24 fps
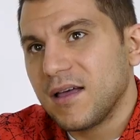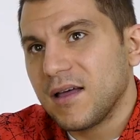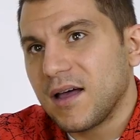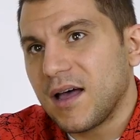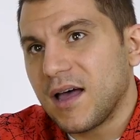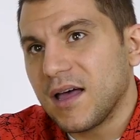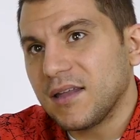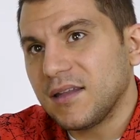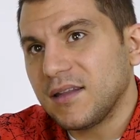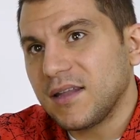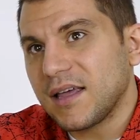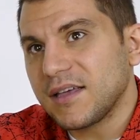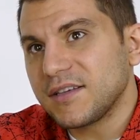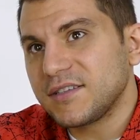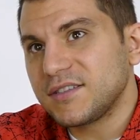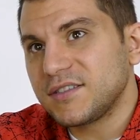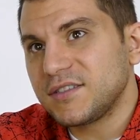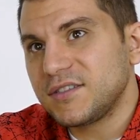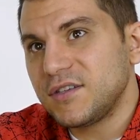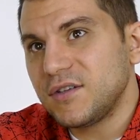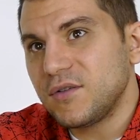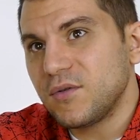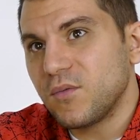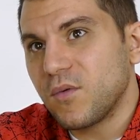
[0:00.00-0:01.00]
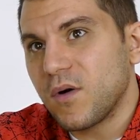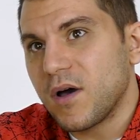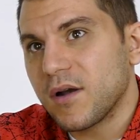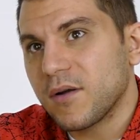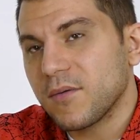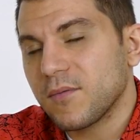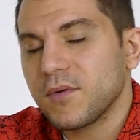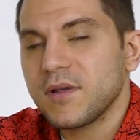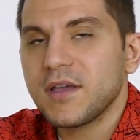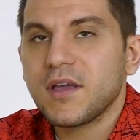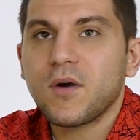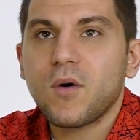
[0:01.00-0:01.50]
Unless you want
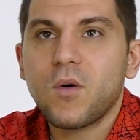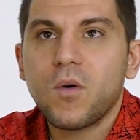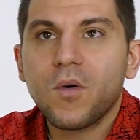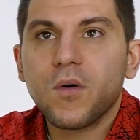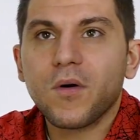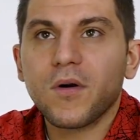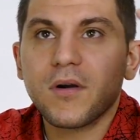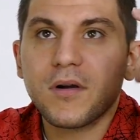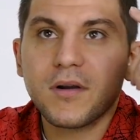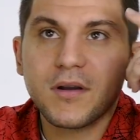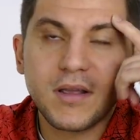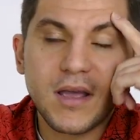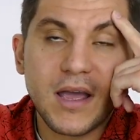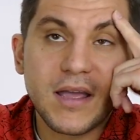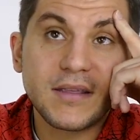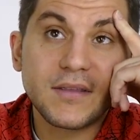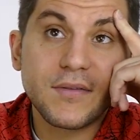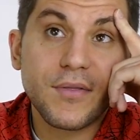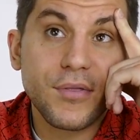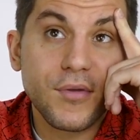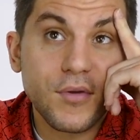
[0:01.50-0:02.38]
to record at